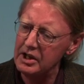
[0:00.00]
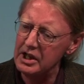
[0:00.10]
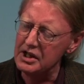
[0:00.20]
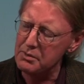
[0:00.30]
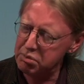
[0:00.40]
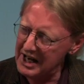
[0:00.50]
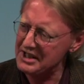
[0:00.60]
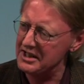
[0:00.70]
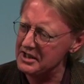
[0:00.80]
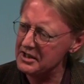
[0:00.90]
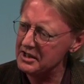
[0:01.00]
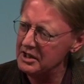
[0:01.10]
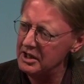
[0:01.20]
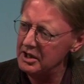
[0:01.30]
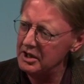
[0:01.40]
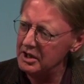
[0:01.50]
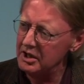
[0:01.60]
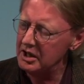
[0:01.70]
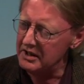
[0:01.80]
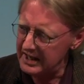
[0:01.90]
its presence
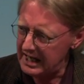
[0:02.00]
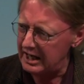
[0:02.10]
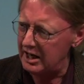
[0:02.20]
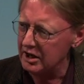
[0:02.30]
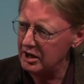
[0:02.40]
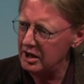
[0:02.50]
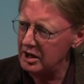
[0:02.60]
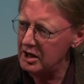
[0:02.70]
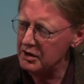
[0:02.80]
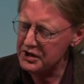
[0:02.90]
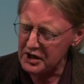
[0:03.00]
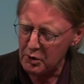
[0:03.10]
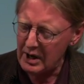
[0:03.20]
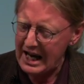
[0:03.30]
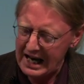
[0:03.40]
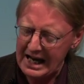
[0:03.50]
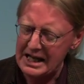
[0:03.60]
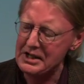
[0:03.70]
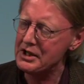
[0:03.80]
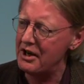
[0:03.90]
there so
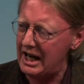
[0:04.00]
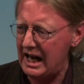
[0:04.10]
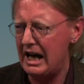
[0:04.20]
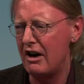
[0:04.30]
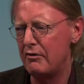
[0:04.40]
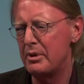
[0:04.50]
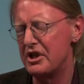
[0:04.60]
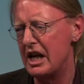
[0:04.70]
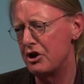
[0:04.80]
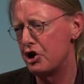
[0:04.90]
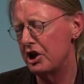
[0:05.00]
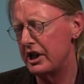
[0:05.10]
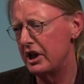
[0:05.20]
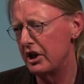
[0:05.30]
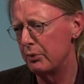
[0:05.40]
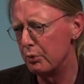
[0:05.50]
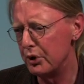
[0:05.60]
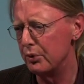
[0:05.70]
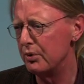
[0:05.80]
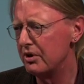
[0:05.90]
as to have potentially a
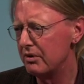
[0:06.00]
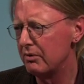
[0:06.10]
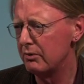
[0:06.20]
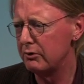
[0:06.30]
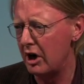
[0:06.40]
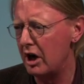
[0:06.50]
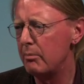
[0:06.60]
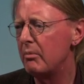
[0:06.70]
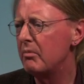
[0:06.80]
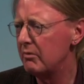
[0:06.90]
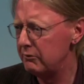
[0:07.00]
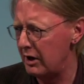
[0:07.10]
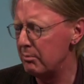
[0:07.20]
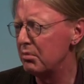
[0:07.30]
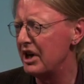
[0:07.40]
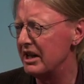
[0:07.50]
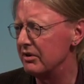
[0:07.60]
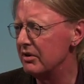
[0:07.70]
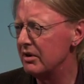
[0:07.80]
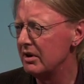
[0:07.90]
route from
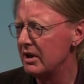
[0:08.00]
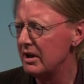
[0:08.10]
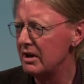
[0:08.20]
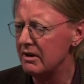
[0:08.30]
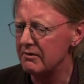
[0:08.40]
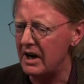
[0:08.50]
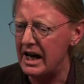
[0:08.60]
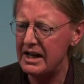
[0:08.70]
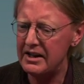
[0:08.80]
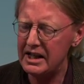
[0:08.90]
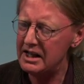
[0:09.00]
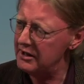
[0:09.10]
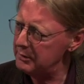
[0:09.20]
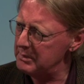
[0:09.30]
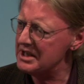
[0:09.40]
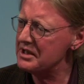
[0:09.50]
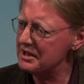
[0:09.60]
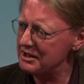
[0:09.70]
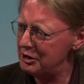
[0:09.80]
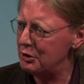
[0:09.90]
Britain via the
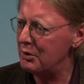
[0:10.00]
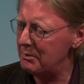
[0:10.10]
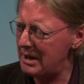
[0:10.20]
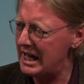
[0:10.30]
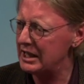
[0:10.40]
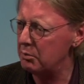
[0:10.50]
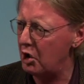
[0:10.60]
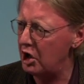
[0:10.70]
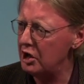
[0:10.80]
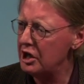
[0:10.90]
isthmus, you know, at Panama,